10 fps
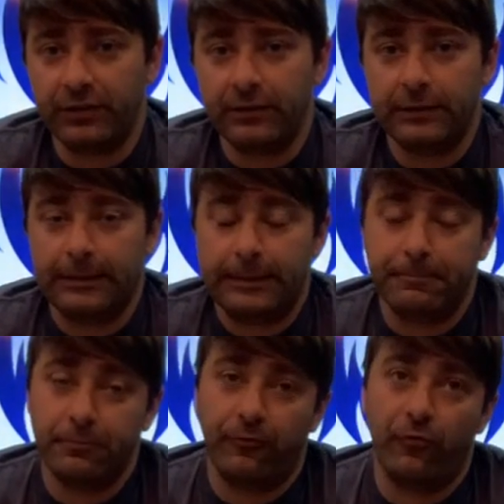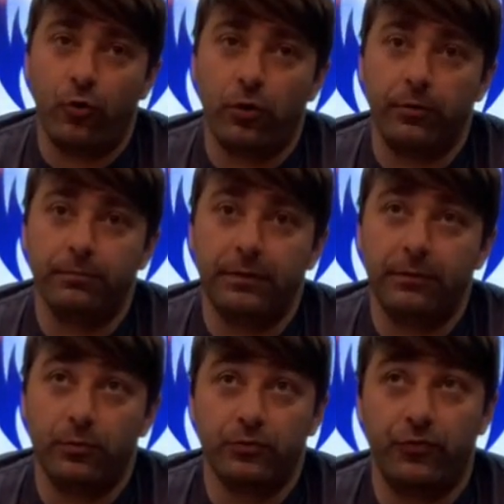of it. Before,
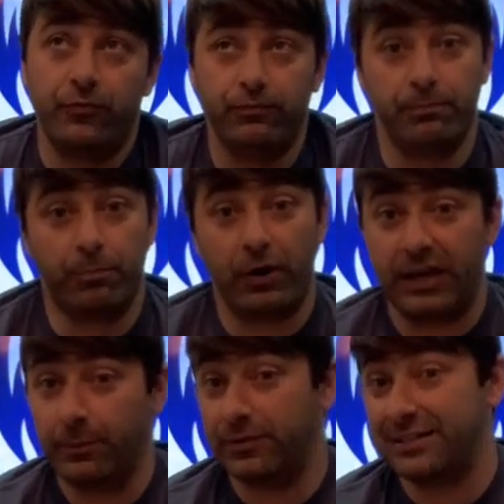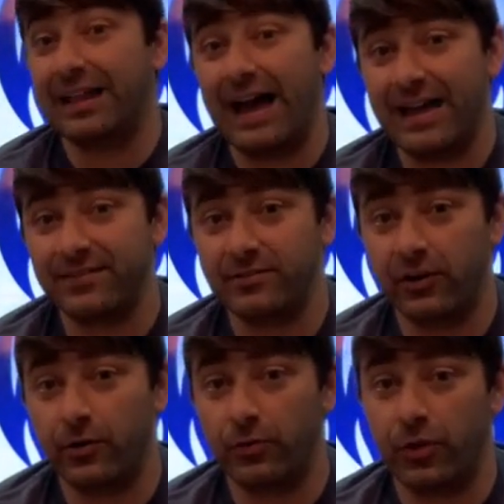it was breakable. It's glass,
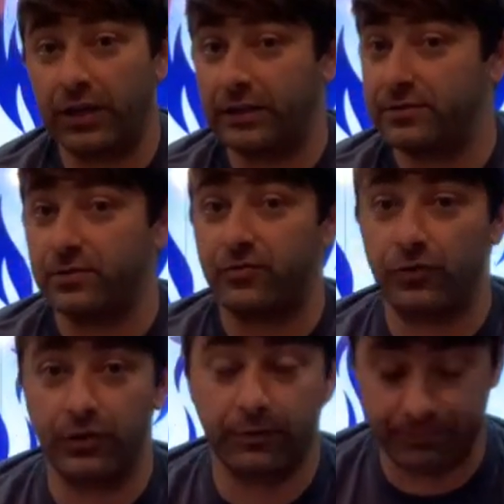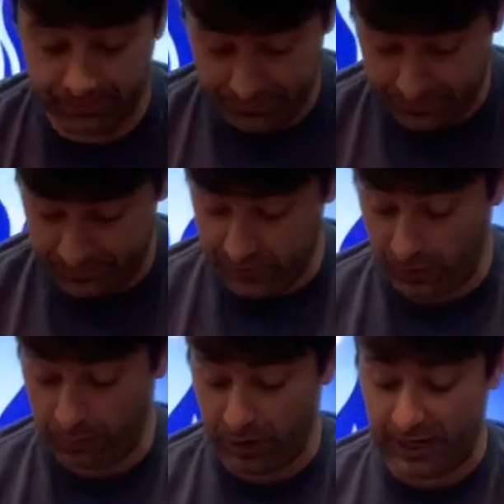so you think it's real,
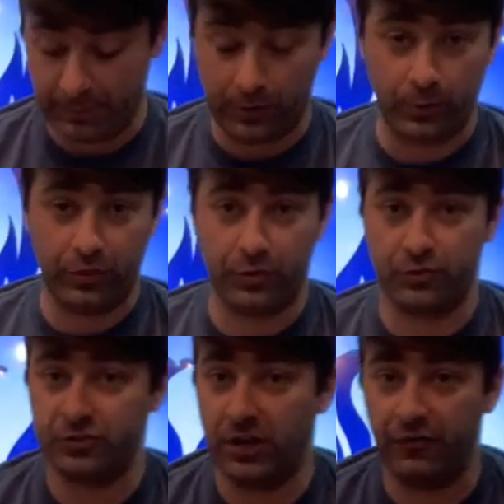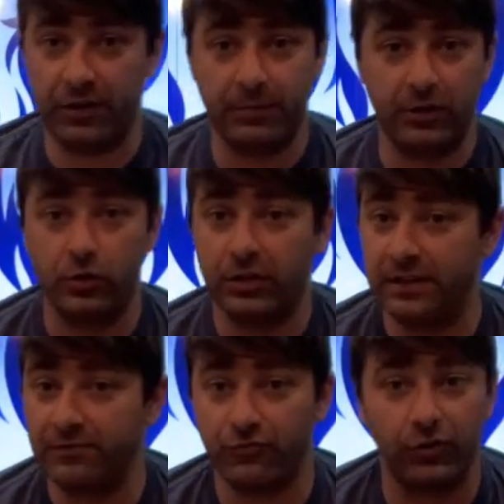breakable. With their stuff, I mean, you
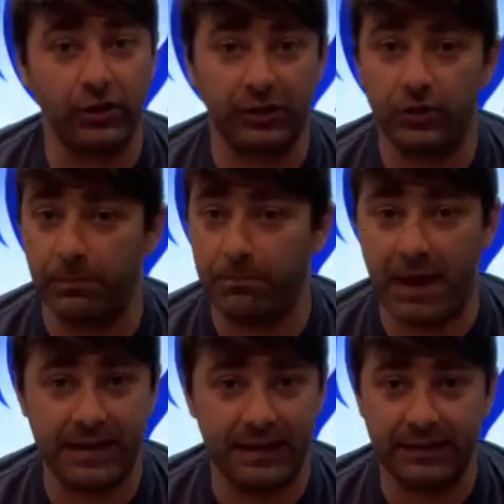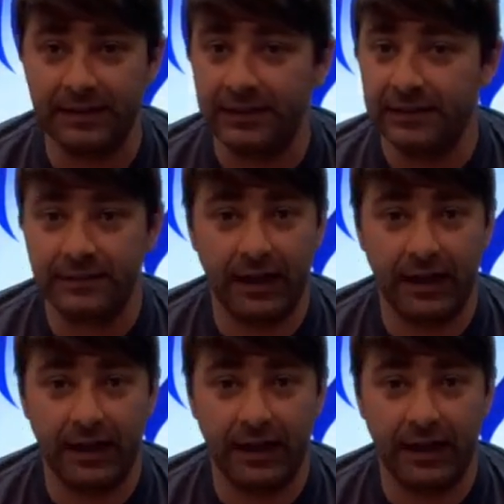could bend it,